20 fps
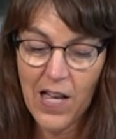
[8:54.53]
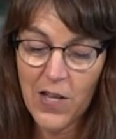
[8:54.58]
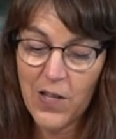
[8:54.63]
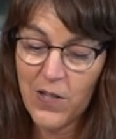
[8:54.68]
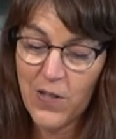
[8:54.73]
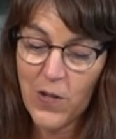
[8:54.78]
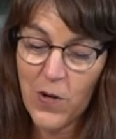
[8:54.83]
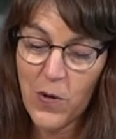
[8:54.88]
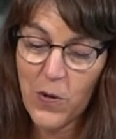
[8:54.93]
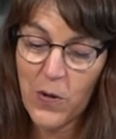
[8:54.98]

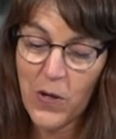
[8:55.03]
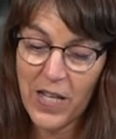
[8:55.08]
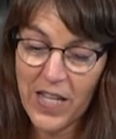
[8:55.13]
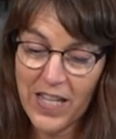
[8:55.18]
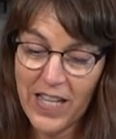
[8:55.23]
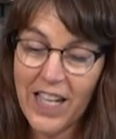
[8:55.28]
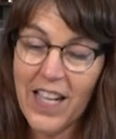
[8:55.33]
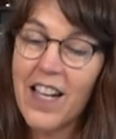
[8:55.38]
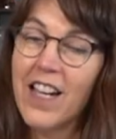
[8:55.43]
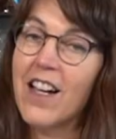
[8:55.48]
So I
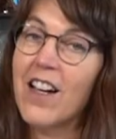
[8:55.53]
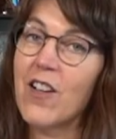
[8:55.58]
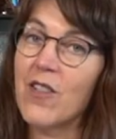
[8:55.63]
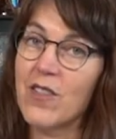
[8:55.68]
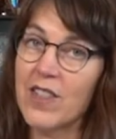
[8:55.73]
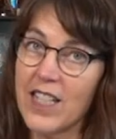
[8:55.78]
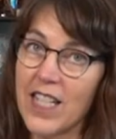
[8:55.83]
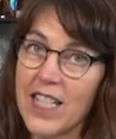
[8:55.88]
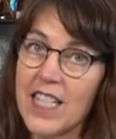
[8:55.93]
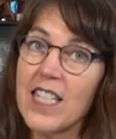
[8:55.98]

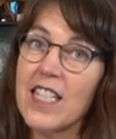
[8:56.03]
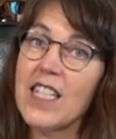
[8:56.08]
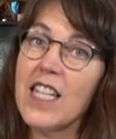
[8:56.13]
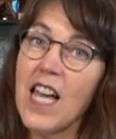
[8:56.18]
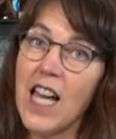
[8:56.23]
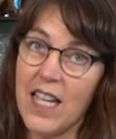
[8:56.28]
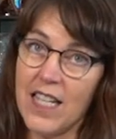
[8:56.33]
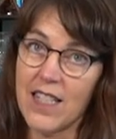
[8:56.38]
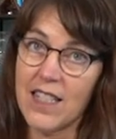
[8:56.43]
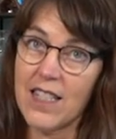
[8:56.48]
was like,
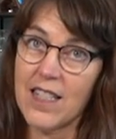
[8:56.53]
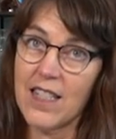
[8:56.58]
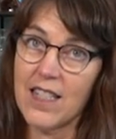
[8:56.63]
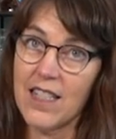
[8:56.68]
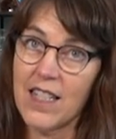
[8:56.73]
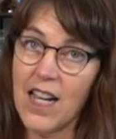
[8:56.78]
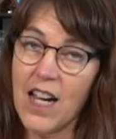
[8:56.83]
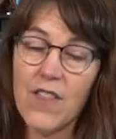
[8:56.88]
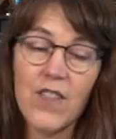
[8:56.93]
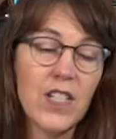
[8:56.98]
yes,
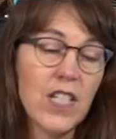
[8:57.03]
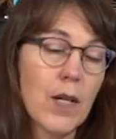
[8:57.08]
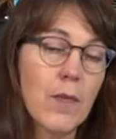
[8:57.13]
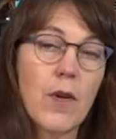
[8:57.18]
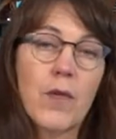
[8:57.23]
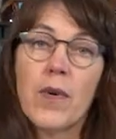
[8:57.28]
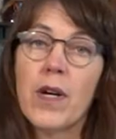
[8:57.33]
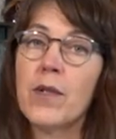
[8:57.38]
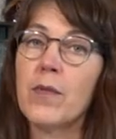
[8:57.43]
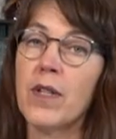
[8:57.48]
every time
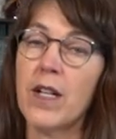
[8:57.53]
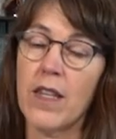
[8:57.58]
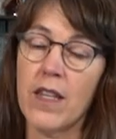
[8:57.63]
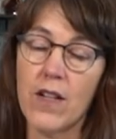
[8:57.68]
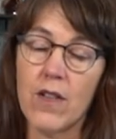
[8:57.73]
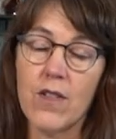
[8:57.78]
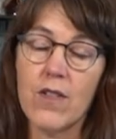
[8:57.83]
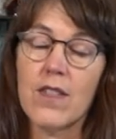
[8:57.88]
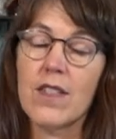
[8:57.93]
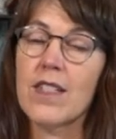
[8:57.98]
I read one of
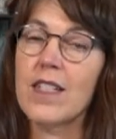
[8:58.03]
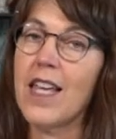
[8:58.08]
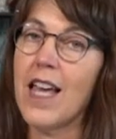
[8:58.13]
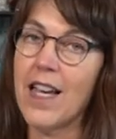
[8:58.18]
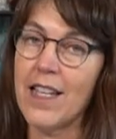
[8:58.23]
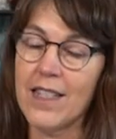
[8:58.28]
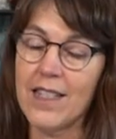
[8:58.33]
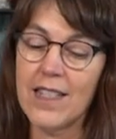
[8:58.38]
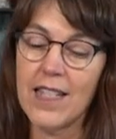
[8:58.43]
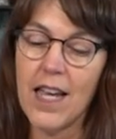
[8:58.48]
those,
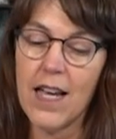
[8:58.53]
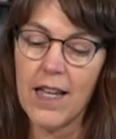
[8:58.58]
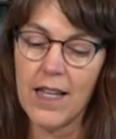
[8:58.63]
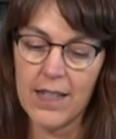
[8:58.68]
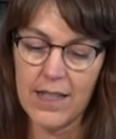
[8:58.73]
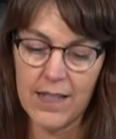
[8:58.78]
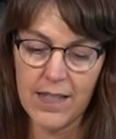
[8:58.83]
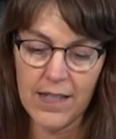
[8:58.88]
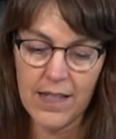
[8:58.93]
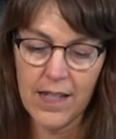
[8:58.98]
yes,
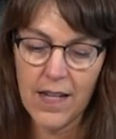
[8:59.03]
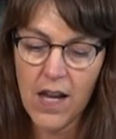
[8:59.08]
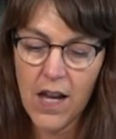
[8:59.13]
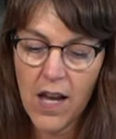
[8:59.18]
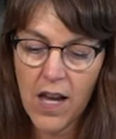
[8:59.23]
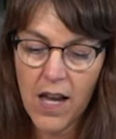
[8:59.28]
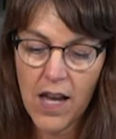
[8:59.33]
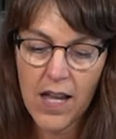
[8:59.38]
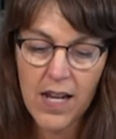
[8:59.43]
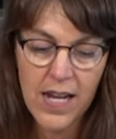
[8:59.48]
yes.
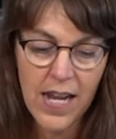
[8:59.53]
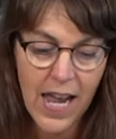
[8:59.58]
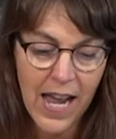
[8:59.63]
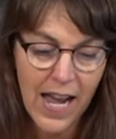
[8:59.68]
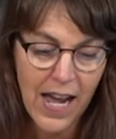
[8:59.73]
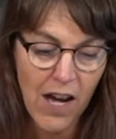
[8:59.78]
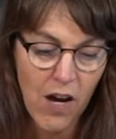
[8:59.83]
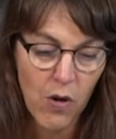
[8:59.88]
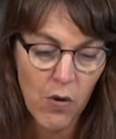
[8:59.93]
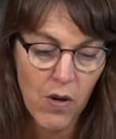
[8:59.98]

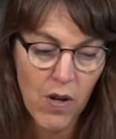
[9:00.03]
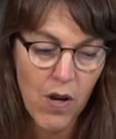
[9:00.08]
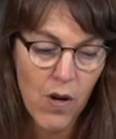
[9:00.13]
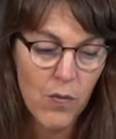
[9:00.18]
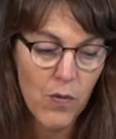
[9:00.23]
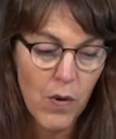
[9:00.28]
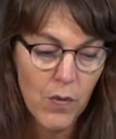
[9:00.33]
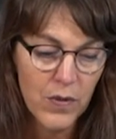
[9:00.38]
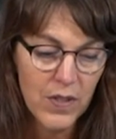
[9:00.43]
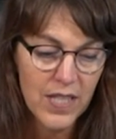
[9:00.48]
Now,
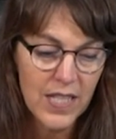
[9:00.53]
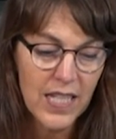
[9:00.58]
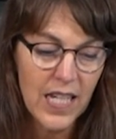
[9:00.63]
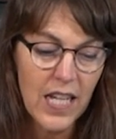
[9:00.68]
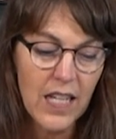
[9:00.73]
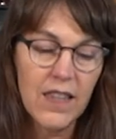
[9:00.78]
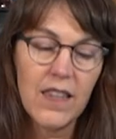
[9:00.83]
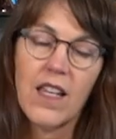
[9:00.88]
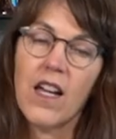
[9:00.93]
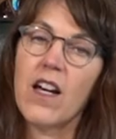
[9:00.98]
what was
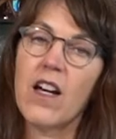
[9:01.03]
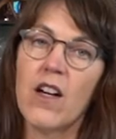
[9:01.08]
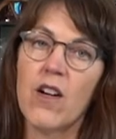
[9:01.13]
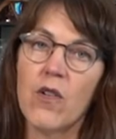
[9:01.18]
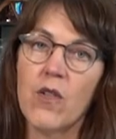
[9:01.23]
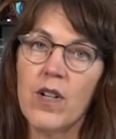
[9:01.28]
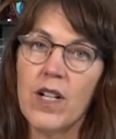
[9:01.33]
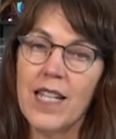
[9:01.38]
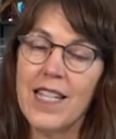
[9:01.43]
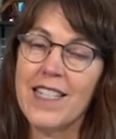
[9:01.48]
neat
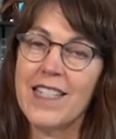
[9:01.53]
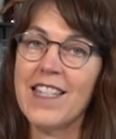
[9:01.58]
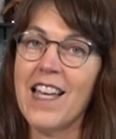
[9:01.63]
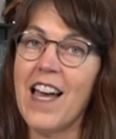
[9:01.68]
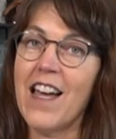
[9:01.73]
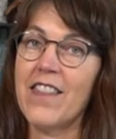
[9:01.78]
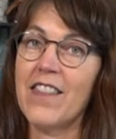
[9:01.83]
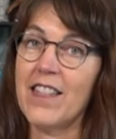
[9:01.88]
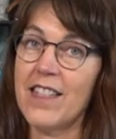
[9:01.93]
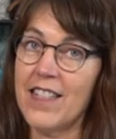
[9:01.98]
though, is
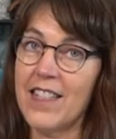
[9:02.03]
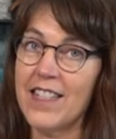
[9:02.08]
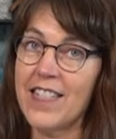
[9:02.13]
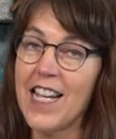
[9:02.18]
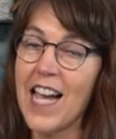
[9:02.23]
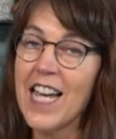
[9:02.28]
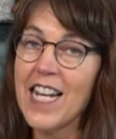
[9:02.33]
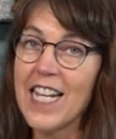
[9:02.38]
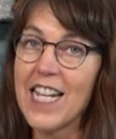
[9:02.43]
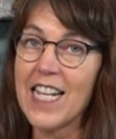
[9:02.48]
that the
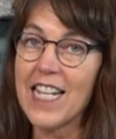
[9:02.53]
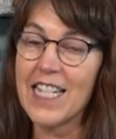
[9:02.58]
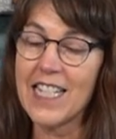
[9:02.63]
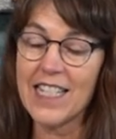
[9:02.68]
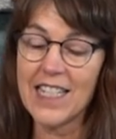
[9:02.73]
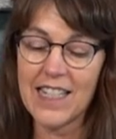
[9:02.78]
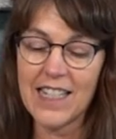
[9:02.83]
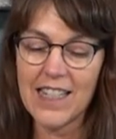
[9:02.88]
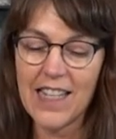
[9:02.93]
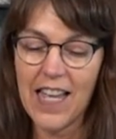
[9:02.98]

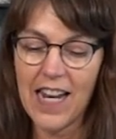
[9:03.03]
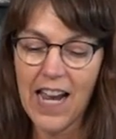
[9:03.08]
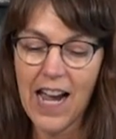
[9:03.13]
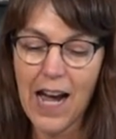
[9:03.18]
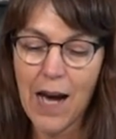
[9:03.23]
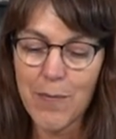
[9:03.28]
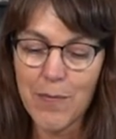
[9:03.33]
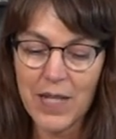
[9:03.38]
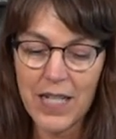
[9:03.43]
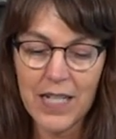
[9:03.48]
studies that
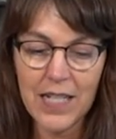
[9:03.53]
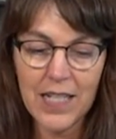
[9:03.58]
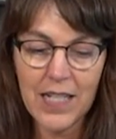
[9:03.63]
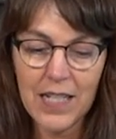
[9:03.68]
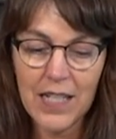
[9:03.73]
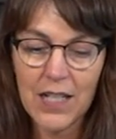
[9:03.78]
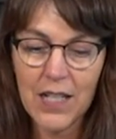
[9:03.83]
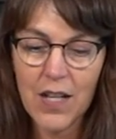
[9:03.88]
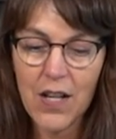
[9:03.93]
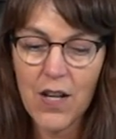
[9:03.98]
happened,
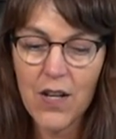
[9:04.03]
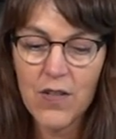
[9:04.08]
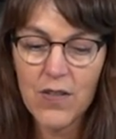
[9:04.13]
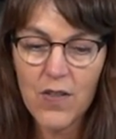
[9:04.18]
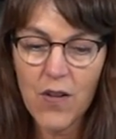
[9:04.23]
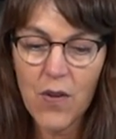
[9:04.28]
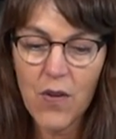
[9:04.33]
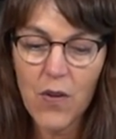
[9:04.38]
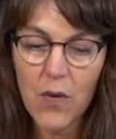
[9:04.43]
so